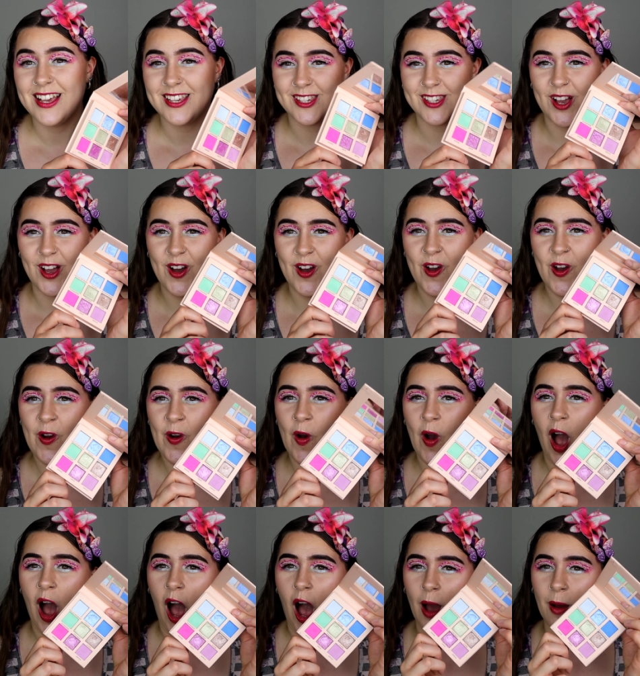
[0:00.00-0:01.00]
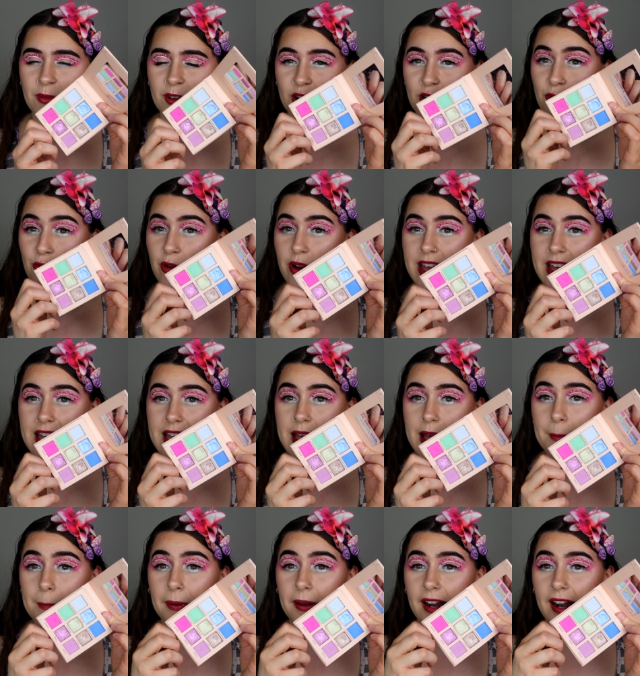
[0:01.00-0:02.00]
So I'm going to
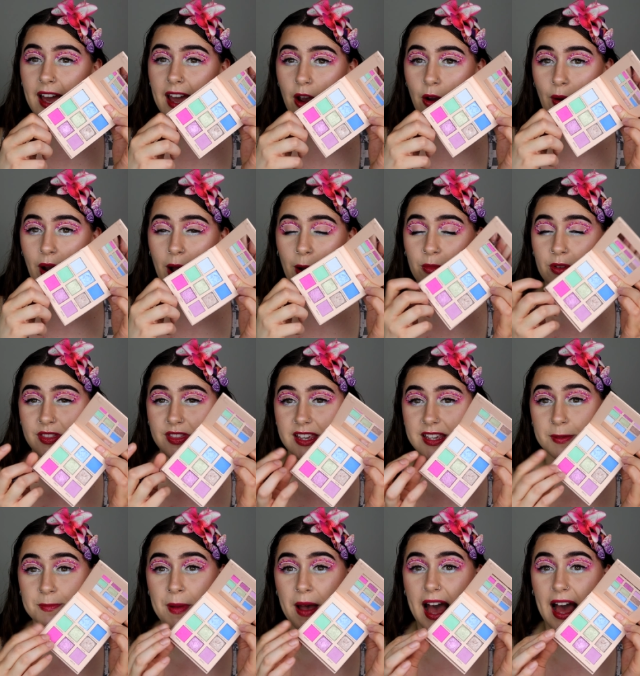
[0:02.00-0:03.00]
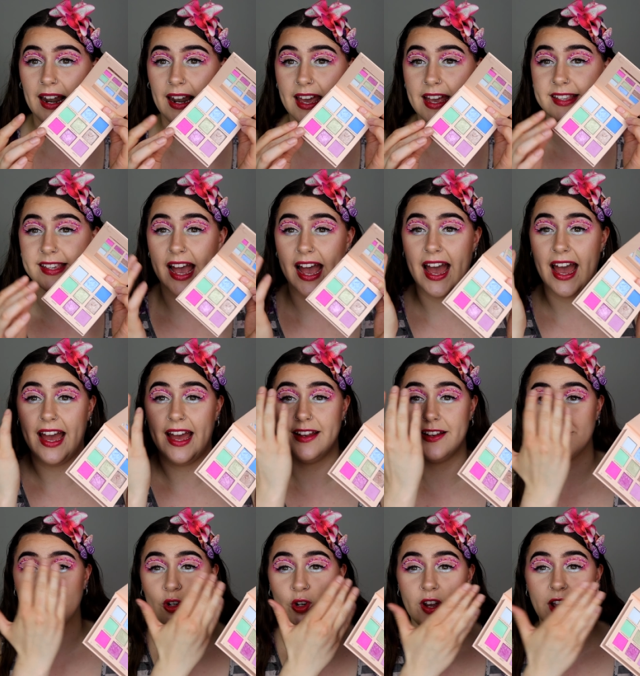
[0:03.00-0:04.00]
replay around with this palette
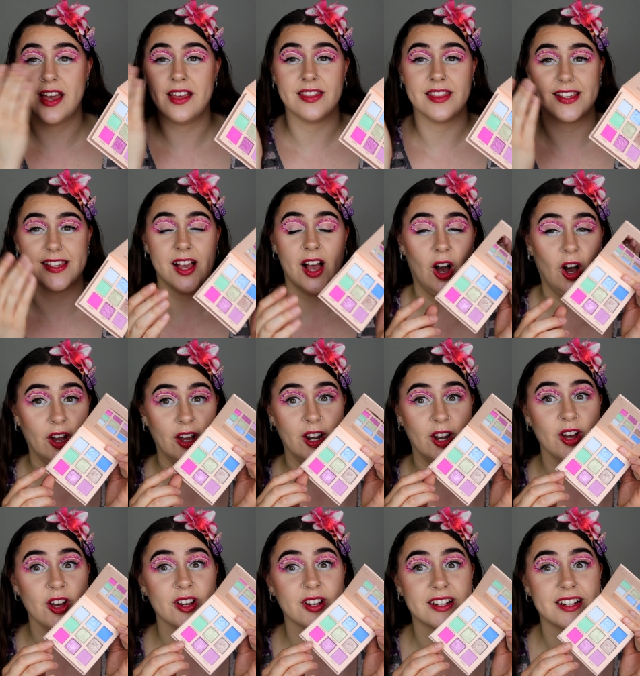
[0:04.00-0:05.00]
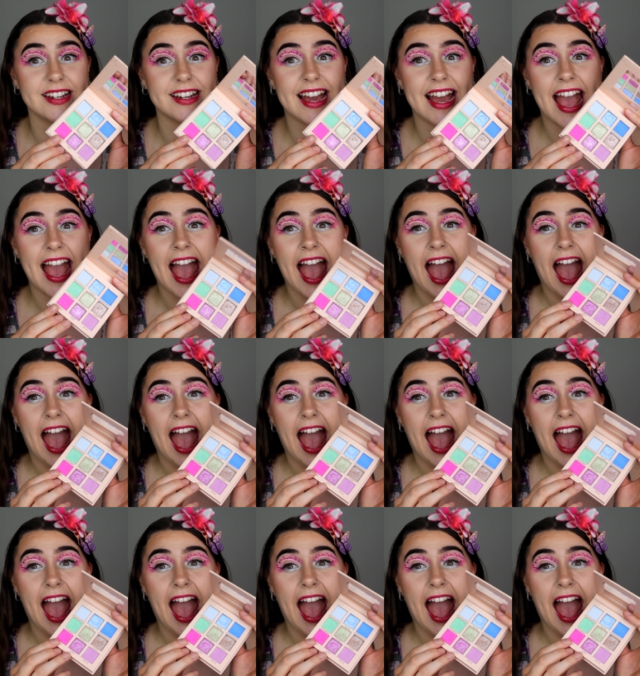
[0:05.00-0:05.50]
and create this eye look